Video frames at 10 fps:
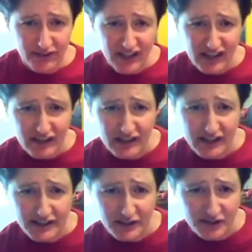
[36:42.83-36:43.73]
finger
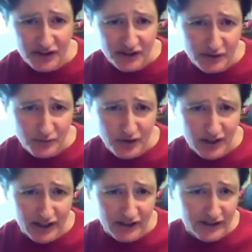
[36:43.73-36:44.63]
as close as you
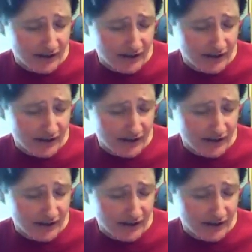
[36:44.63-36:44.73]
want,